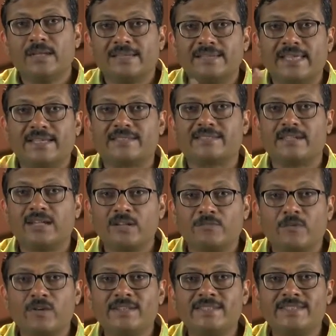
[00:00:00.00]
Next, a
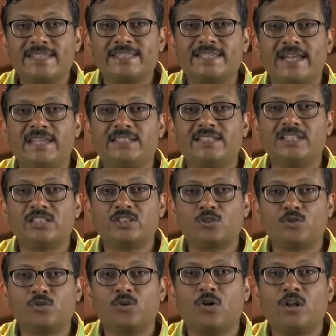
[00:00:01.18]
forensic scientist
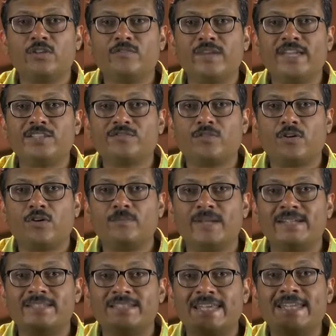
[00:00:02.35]
should always form
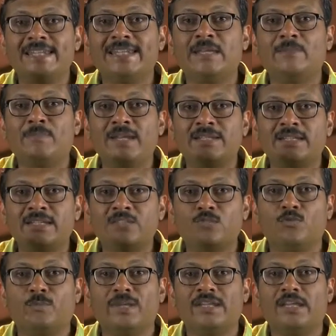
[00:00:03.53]
its independent
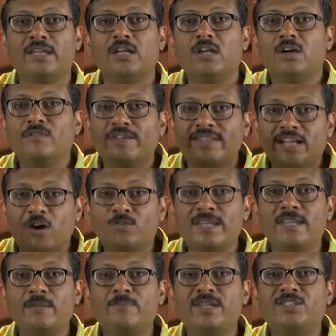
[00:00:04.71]
opinion without
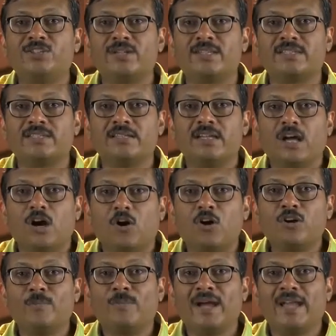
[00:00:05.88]
any prejudice
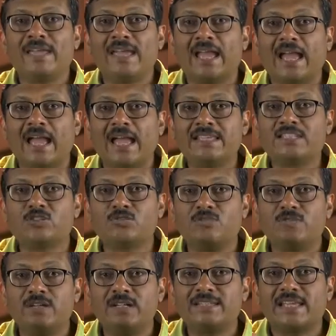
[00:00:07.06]
or bias
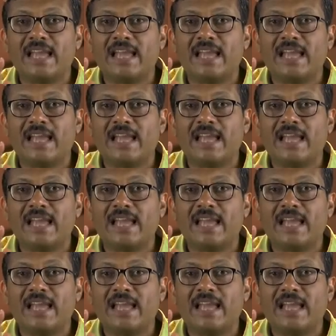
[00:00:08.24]
towards